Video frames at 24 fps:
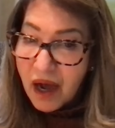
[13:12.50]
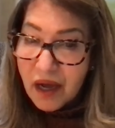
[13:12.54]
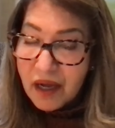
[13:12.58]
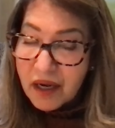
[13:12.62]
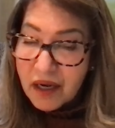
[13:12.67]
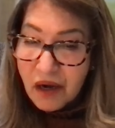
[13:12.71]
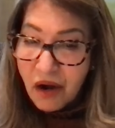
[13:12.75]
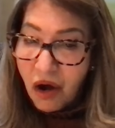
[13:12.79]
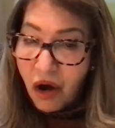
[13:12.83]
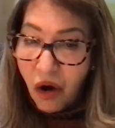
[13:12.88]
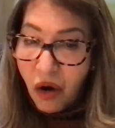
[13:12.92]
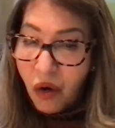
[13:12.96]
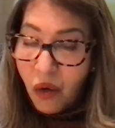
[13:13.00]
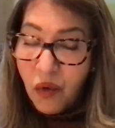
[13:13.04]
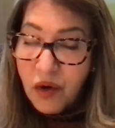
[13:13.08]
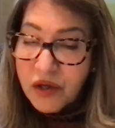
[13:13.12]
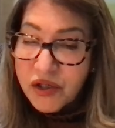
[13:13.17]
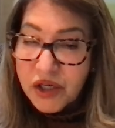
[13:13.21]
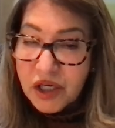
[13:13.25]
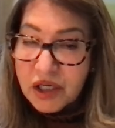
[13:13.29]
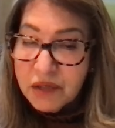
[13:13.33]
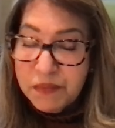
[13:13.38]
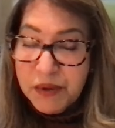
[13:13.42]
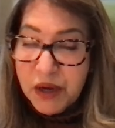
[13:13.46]
No,
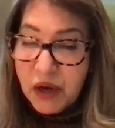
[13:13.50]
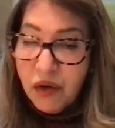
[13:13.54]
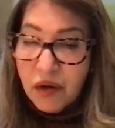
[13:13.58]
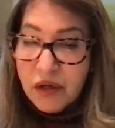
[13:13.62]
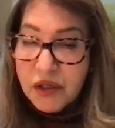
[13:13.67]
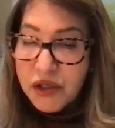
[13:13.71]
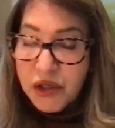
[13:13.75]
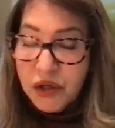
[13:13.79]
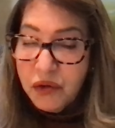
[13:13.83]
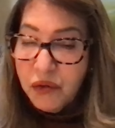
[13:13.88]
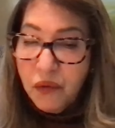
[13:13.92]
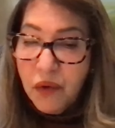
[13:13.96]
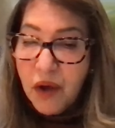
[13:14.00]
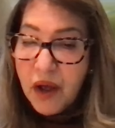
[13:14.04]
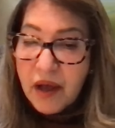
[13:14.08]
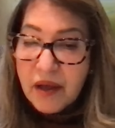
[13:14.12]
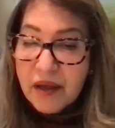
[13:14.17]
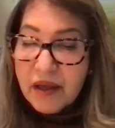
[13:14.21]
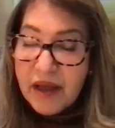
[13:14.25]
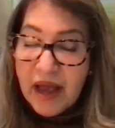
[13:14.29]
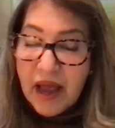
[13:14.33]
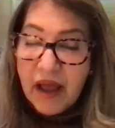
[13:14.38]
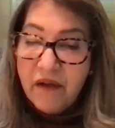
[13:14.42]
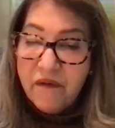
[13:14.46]
just because you
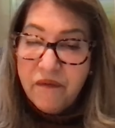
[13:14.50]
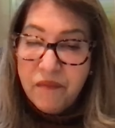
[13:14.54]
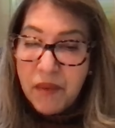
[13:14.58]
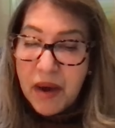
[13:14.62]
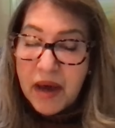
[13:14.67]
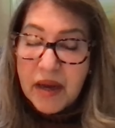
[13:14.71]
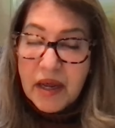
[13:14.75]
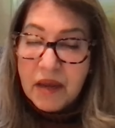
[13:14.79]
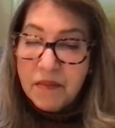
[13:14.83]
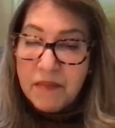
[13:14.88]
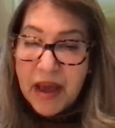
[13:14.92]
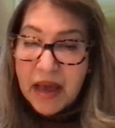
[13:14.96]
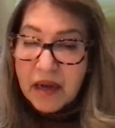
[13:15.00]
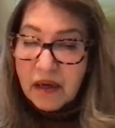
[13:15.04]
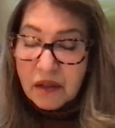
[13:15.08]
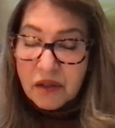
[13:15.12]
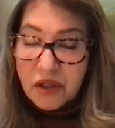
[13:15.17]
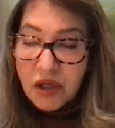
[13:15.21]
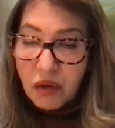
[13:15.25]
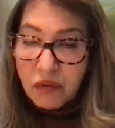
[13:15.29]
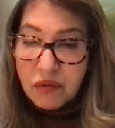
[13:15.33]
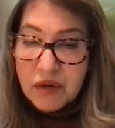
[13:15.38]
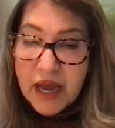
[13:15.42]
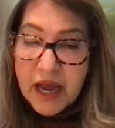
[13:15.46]
gave money, made a
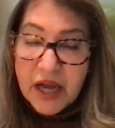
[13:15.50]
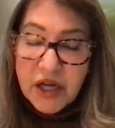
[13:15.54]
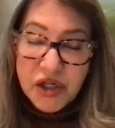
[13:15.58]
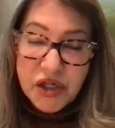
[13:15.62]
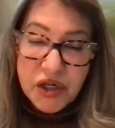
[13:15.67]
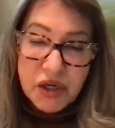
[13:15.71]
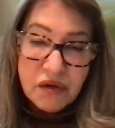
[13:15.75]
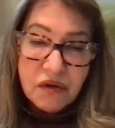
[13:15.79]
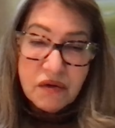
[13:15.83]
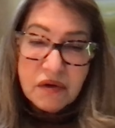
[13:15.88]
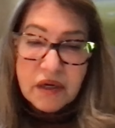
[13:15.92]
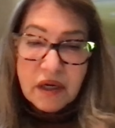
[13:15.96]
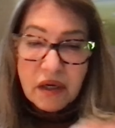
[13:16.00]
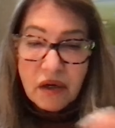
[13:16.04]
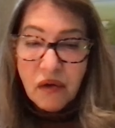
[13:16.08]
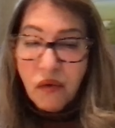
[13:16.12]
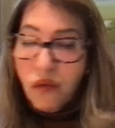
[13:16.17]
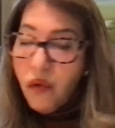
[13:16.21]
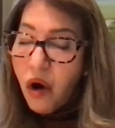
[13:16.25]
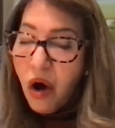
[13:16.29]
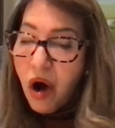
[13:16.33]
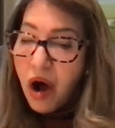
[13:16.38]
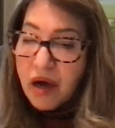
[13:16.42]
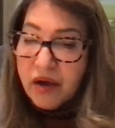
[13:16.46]
donation, or did a
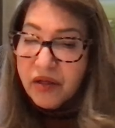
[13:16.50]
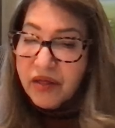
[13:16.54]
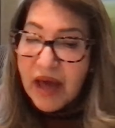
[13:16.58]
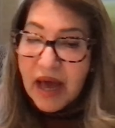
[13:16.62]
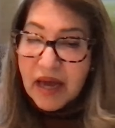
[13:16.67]
walk,